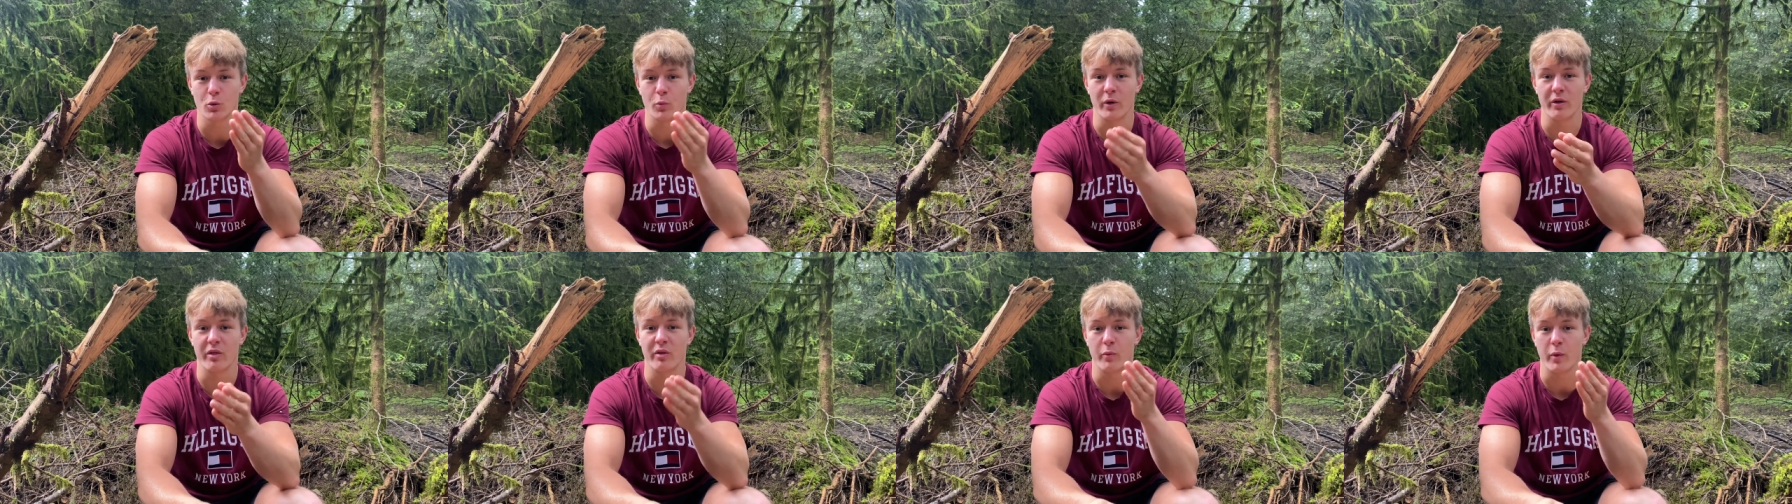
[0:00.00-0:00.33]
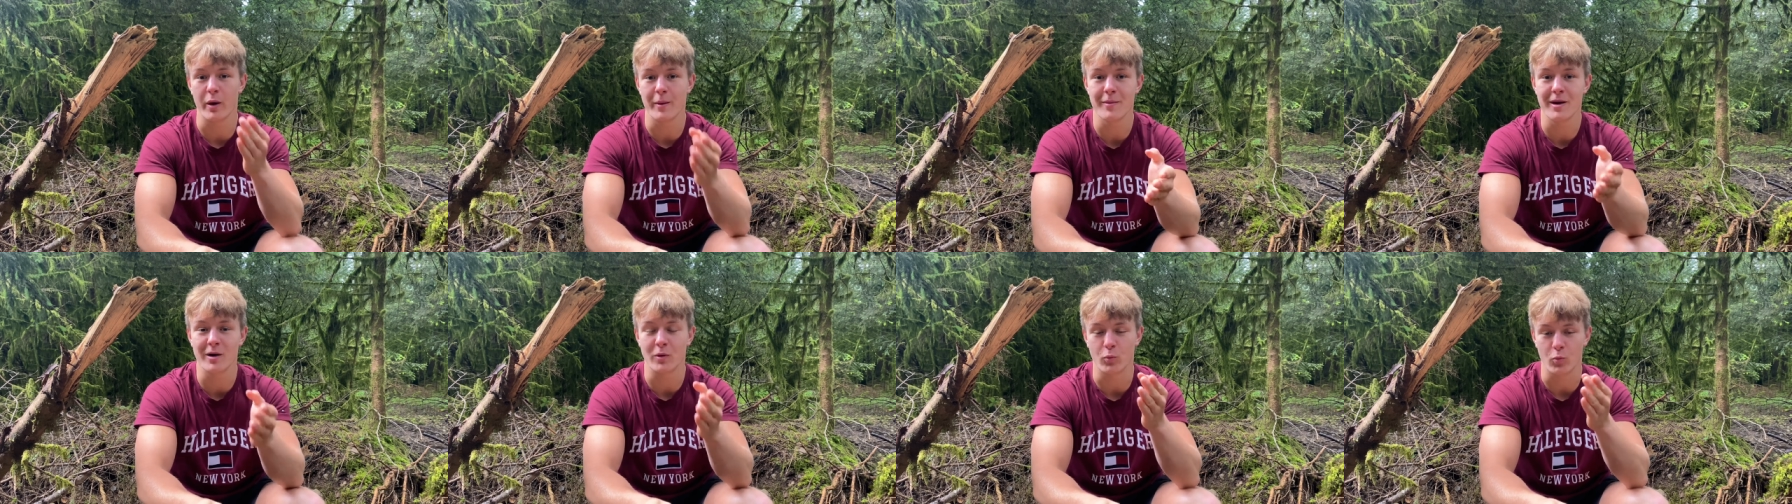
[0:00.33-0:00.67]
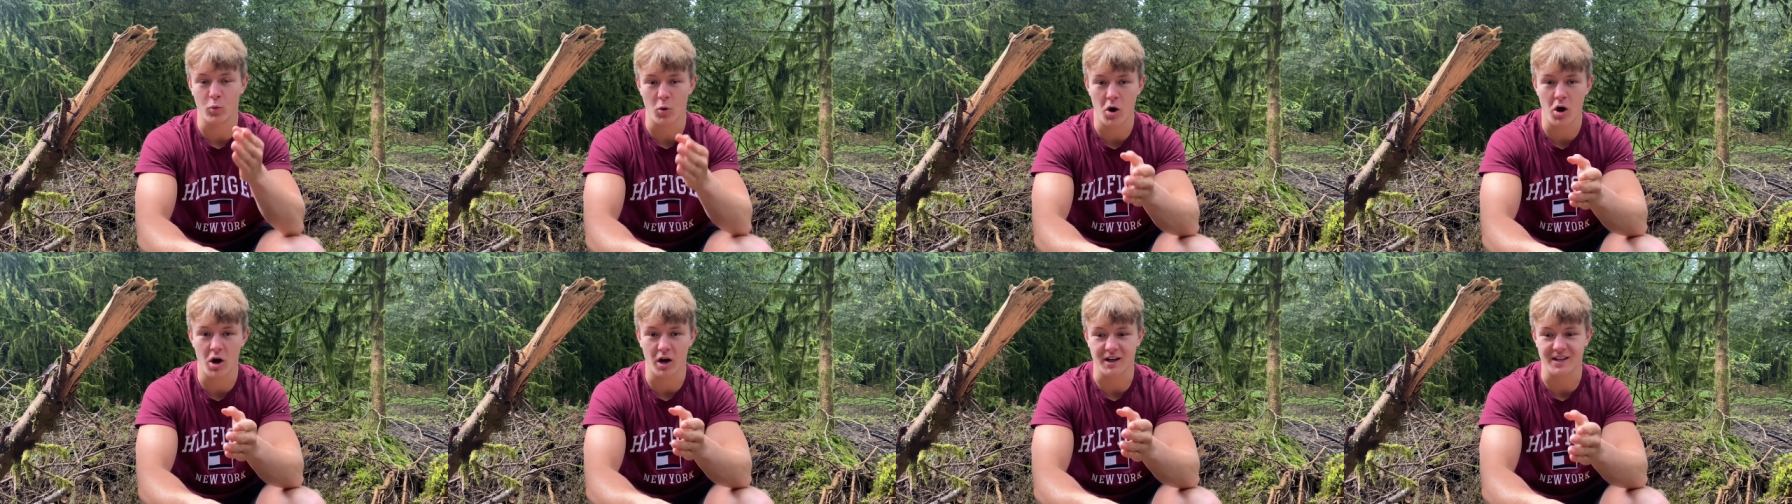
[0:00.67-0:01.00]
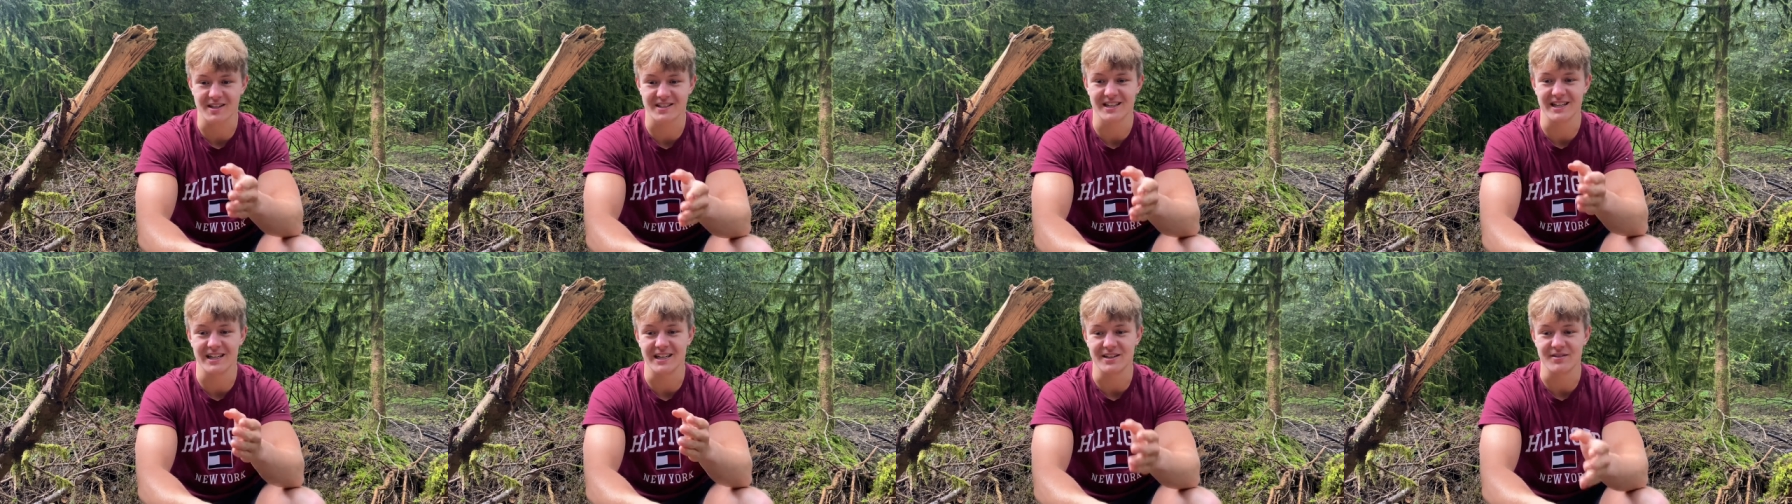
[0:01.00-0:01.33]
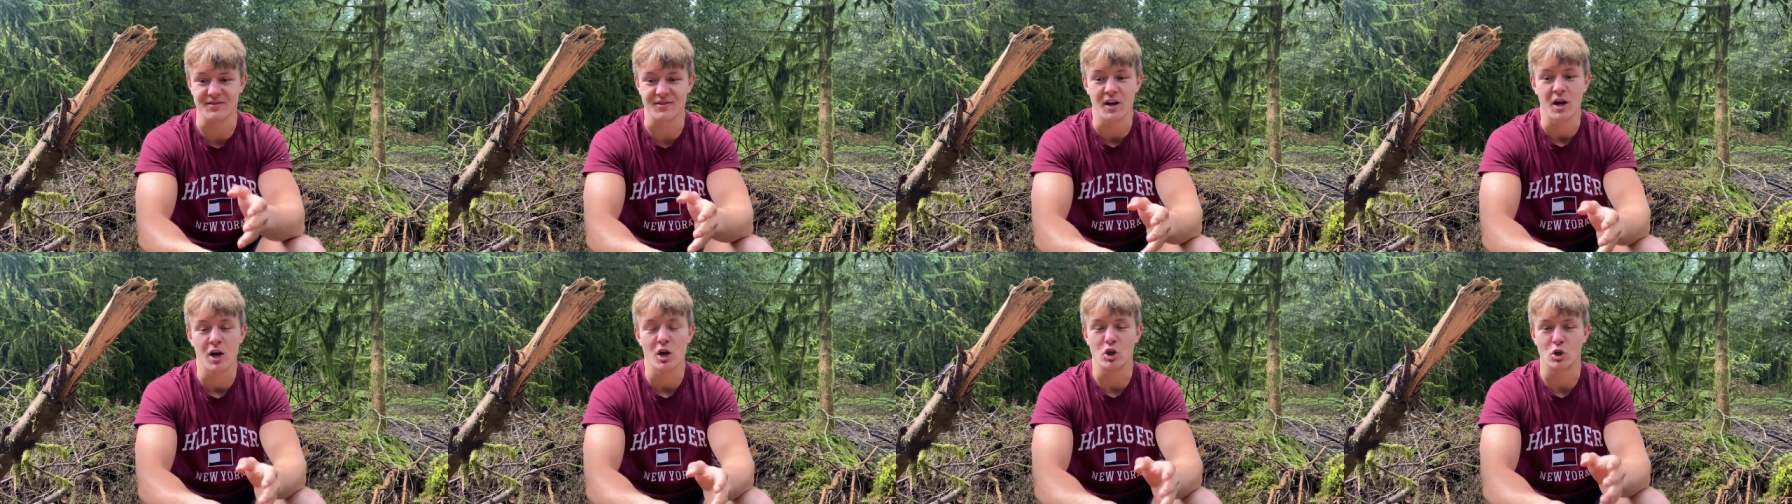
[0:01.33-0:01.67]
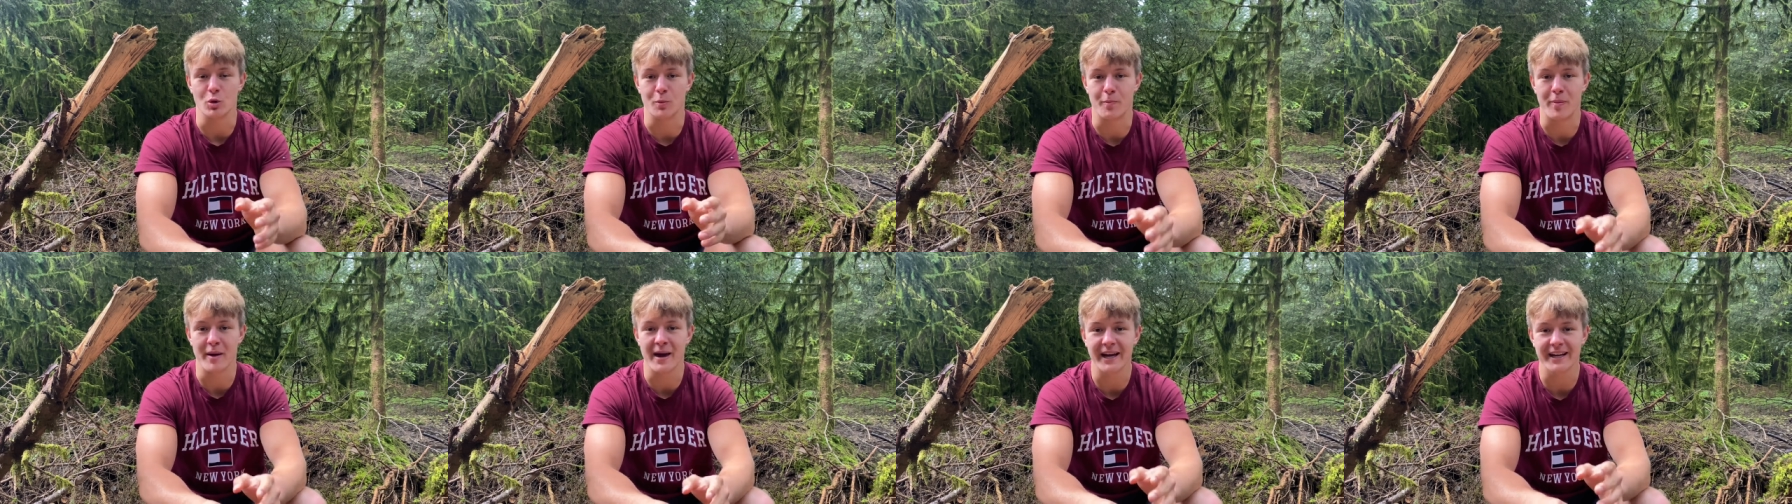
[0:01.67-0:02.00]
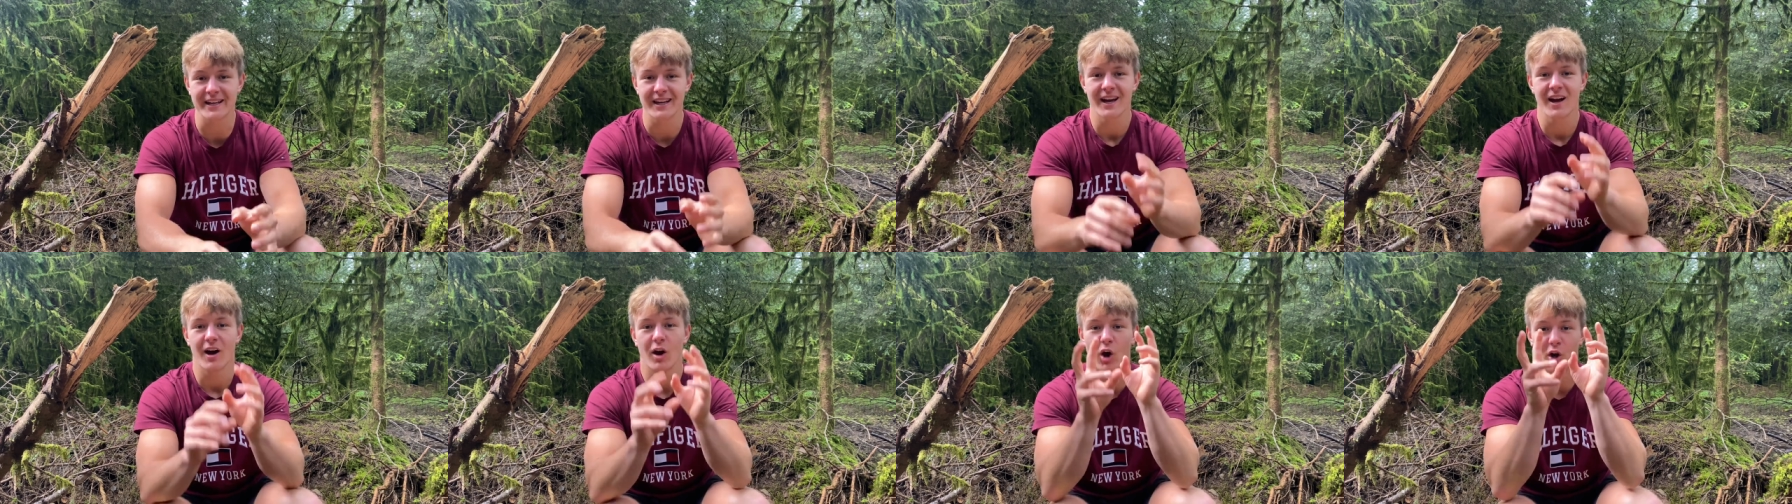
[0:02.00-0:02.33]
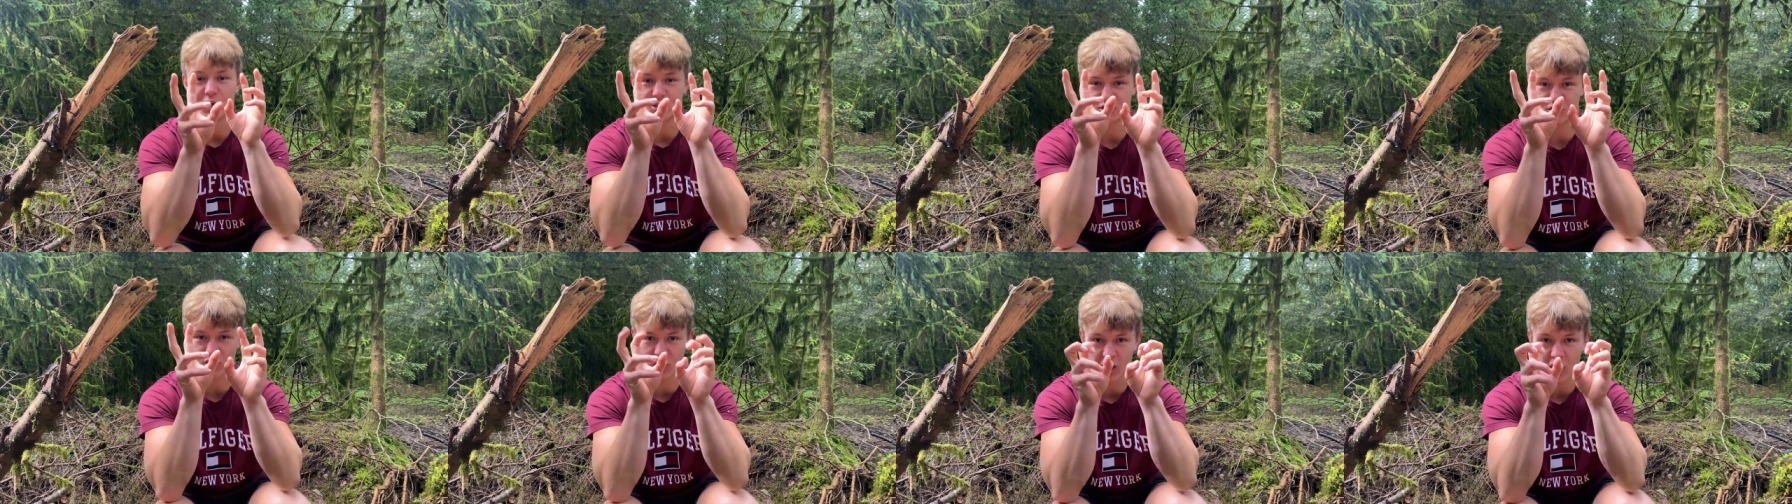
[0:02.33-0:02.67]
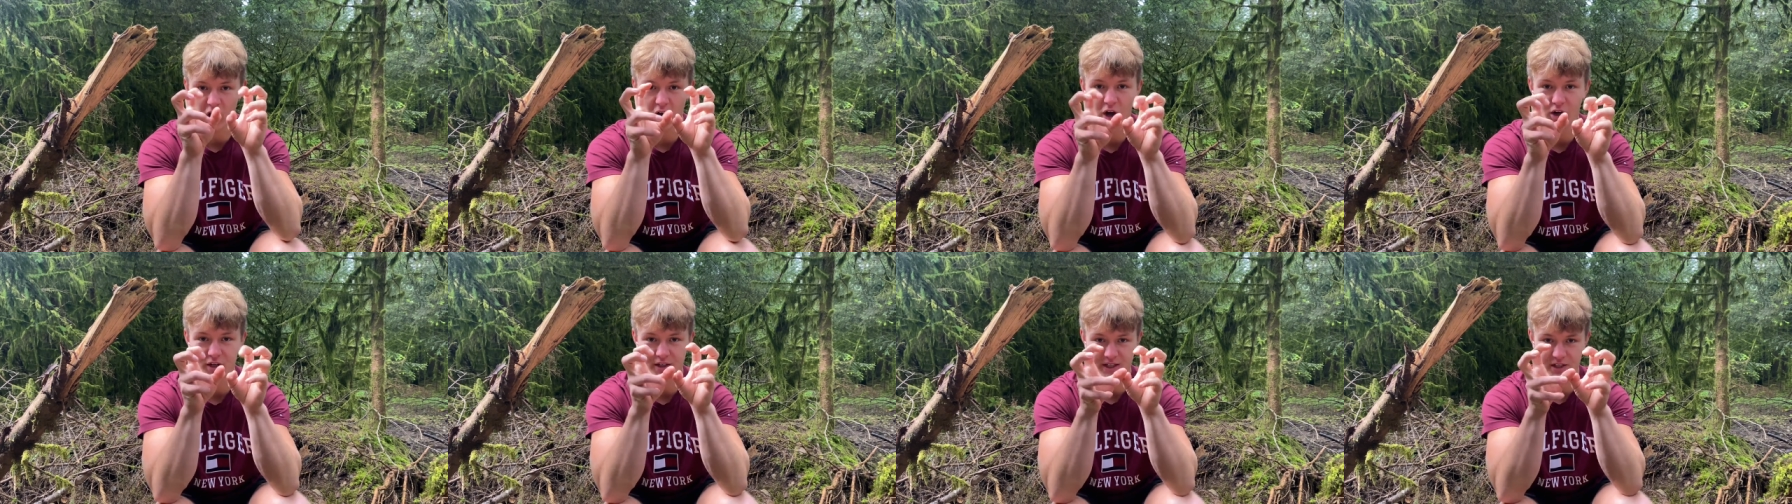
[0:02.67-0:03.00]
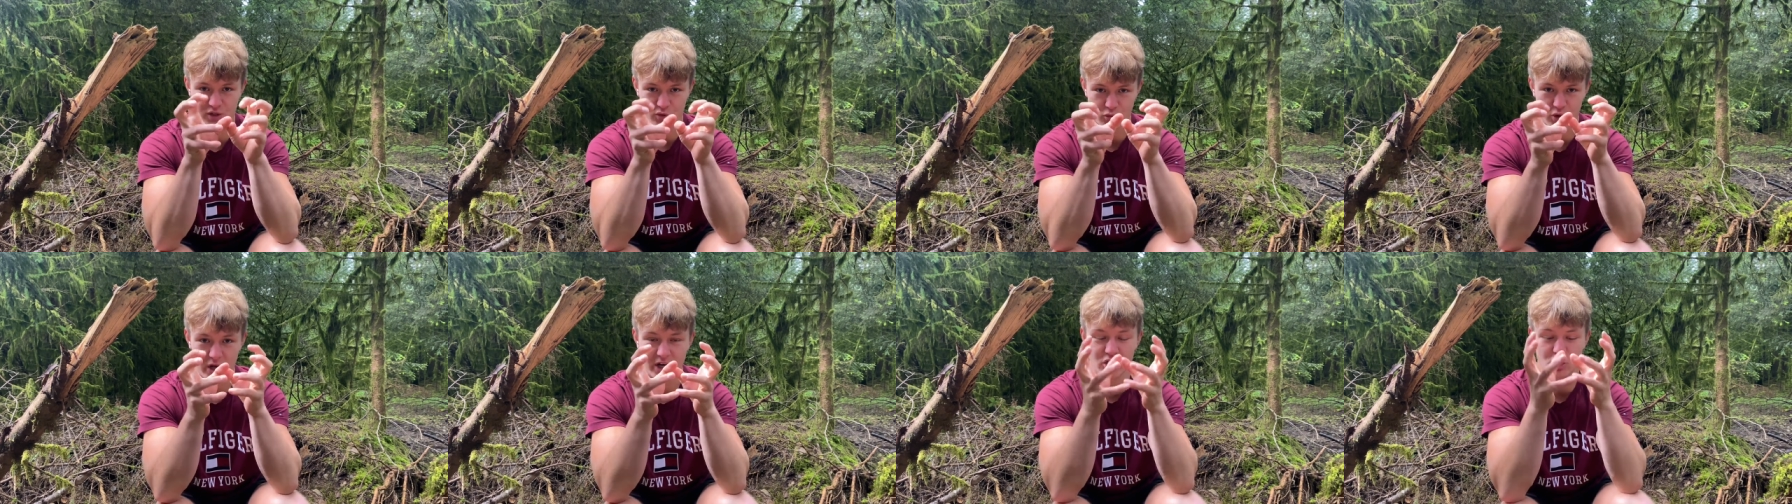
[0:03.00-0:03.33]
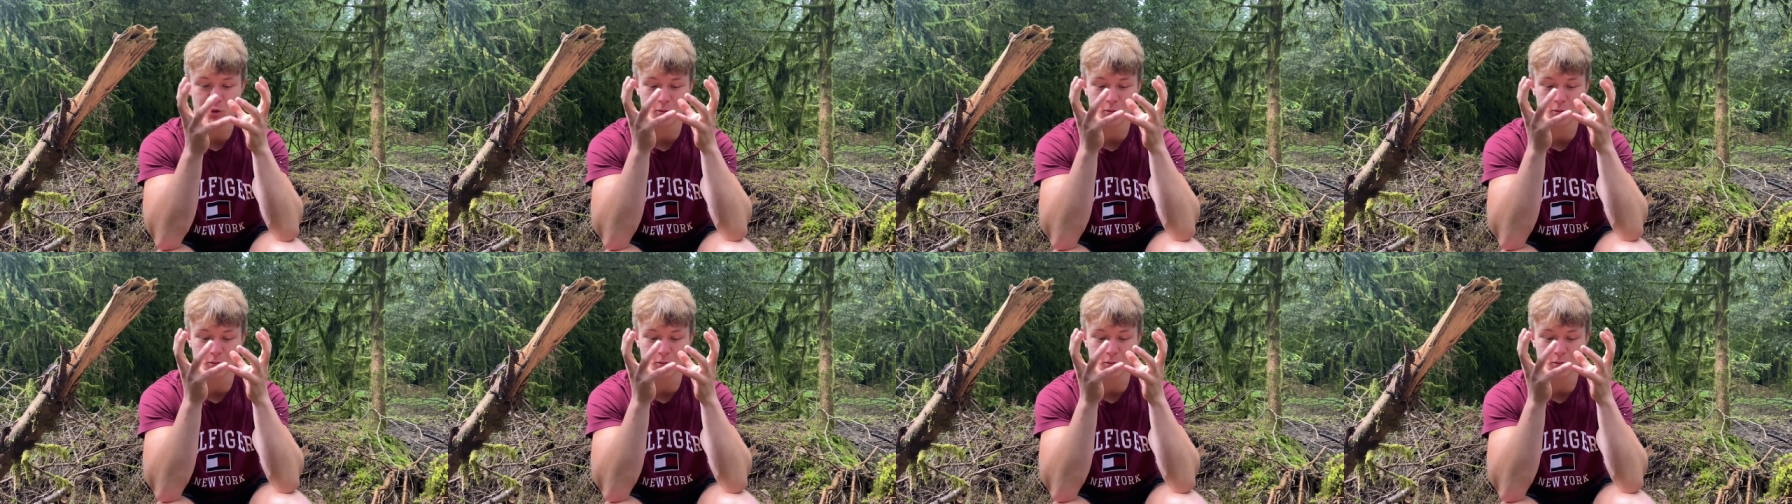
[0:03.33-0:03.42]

with women works is you pick a target, right?